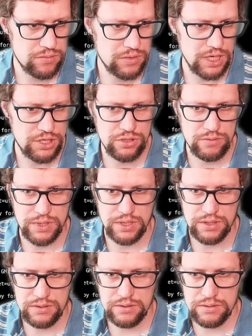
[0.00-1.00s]
That should be
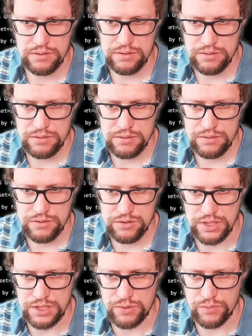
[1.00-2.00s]
it. So
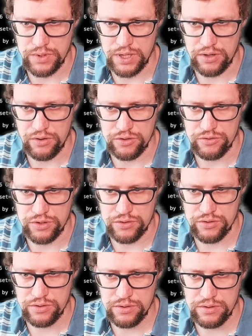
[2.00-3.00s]
that's what we are going to
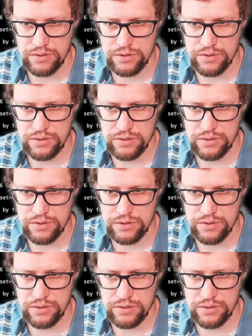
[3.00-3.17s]
return.